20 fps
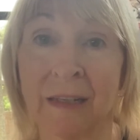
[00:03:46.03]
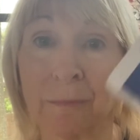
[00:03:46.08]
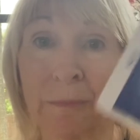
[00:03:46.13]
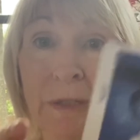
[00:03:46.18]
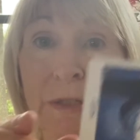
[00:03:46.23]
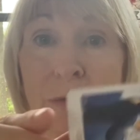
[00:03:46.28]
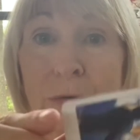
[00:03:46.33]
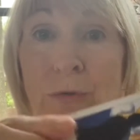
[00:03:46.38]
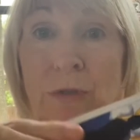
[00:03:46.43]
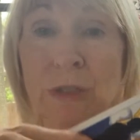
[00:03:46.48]

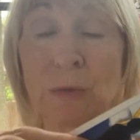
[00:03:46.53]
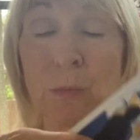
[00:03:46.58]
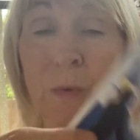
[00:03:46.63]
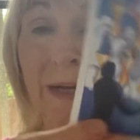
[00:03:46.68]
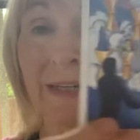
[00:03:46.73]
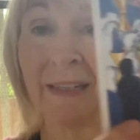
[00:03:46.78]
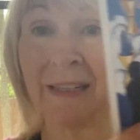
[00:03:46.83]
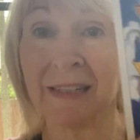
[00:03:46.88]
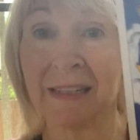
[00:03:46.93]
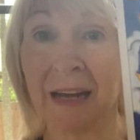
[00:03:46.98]
because
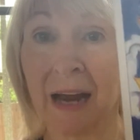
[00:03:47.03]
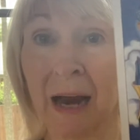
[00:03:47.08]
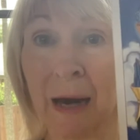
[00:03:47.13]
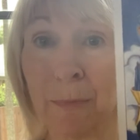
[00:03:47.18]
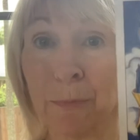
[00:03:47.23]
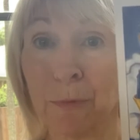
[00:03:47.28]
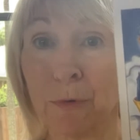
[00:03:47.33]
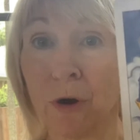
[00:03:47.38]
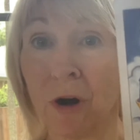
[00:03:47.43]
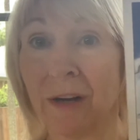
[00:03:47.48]
when it's
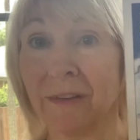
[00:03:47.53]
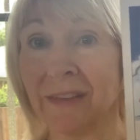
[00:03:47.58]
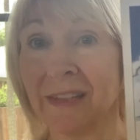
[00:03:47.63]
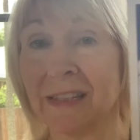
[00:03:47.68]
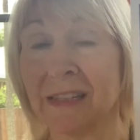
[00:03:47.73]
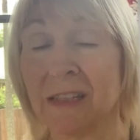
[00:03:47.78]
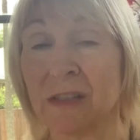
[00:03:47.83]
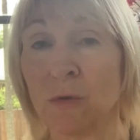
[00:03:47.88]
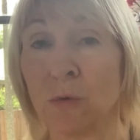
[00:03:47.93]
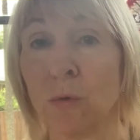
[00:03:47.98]
upright,
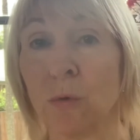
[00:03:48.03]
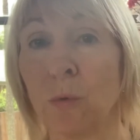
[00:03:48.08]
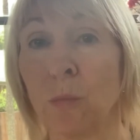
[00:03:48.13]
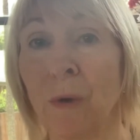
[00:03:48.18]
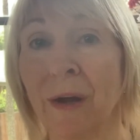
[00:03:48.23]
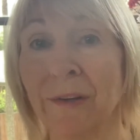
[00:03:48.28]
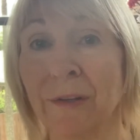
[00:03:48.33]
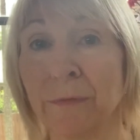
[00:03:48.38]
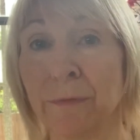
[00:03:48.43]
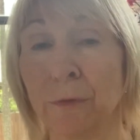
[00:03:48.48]
this is all the
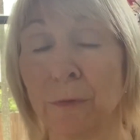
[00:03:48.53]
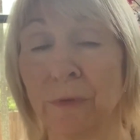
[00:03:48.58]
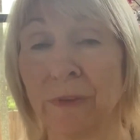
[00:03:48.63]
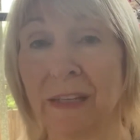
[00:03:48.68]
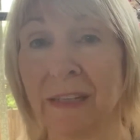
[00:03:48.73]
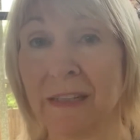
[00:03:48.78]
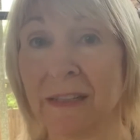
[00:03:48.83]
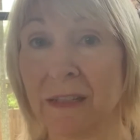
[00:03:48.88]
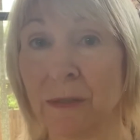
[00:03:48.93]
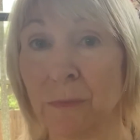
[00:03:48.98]
wonderful
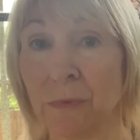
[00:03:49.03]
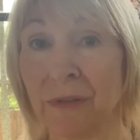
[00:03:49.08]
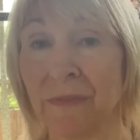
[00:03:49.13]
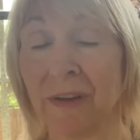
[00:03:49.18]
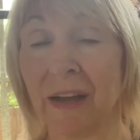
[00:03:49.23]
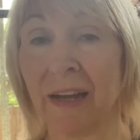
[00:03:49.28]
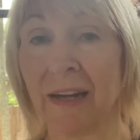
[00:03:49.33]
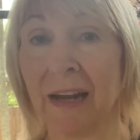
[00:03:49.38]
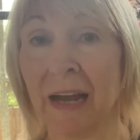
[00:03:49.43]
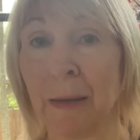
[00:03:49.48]
things that we've
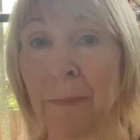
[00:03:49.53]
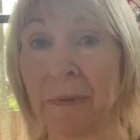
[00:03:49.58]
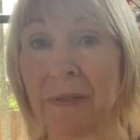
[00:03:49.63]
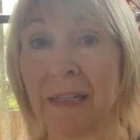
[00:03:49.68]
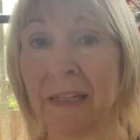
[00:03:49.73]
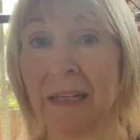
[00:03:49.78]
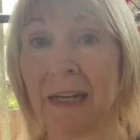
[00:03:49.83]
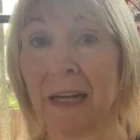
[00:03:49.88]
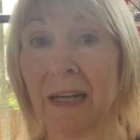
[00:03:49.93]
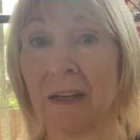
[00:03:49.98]
had happen
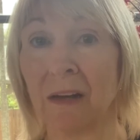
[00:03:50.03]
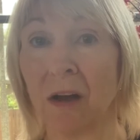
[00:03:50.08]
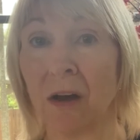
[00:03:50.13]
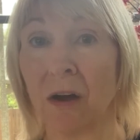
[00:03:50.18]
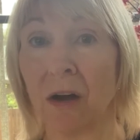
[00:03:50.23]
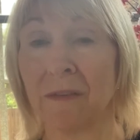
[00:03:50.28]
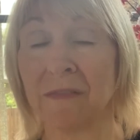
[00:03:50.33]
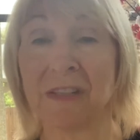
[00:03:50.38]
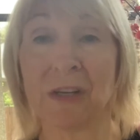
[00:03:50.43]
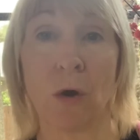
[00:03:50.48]
in our
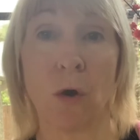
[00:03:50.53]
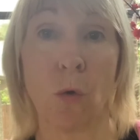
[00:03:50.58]
lives